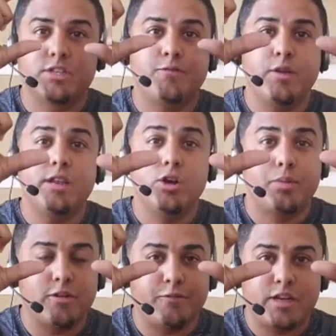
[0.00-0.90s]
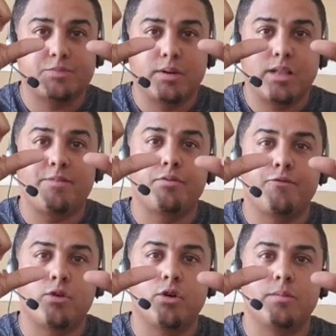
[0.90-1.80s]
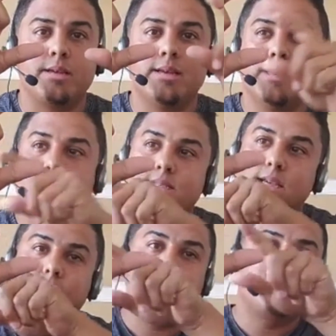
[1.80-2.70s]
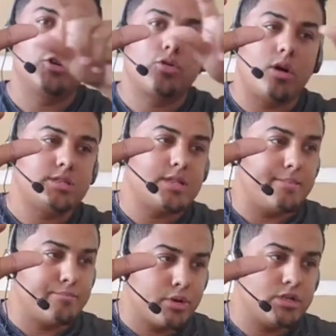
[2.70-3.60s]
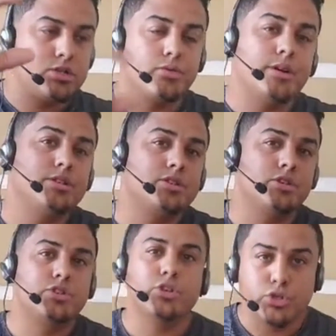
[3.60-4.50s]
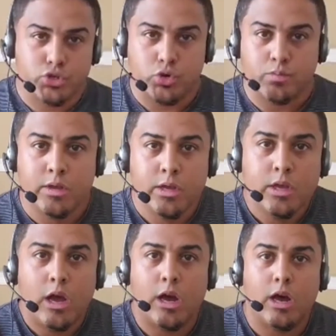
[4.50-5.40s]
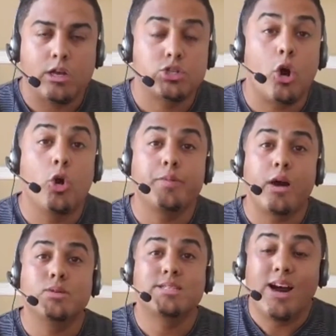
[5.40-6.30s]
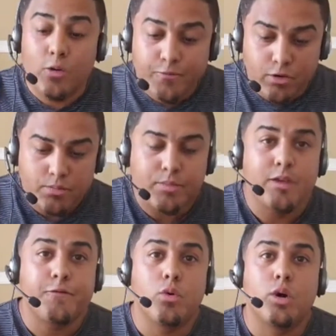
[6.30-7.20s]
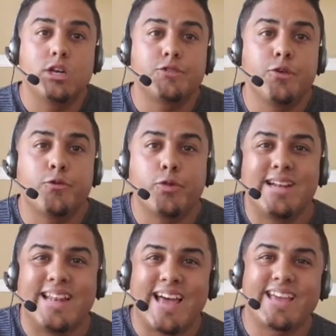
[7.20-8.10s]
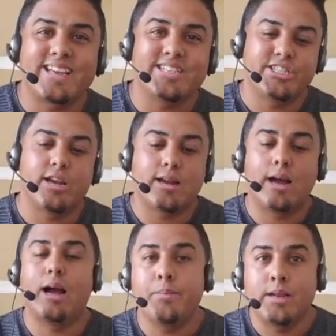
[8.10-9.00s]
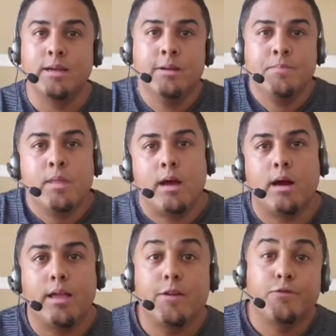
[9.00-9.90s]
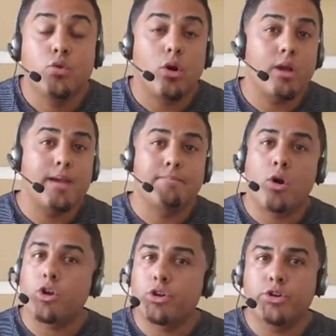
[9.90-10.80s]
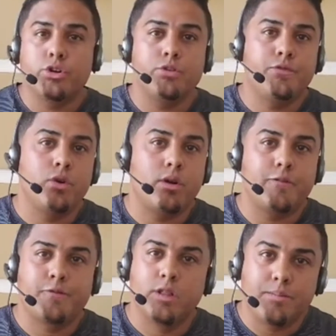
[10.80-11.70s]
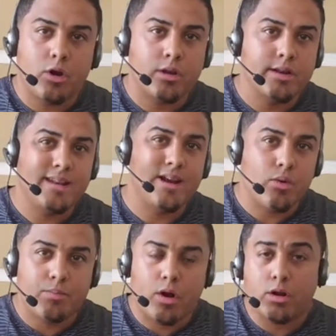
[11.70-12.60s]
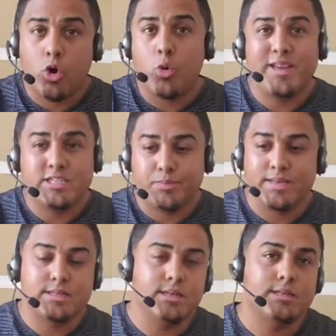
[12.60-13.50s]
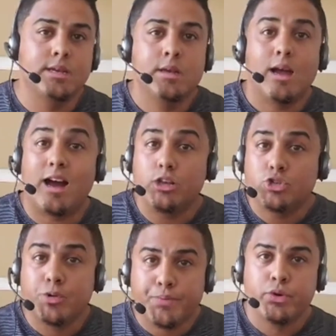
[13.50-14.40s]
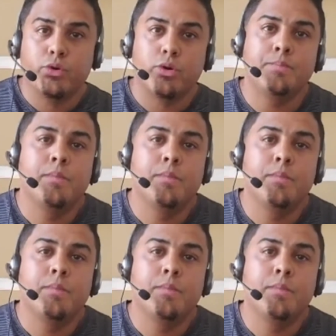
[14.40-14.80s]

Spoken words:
a video, but the Facebook Live preferably, to get them to cross that bridge to register to your Zoom. So I hope that was helpful. If it was, feel free to like, share, comment. If you are a marketer, if you are an affiliate marketer, network marketer, home-based business, entrepreneur,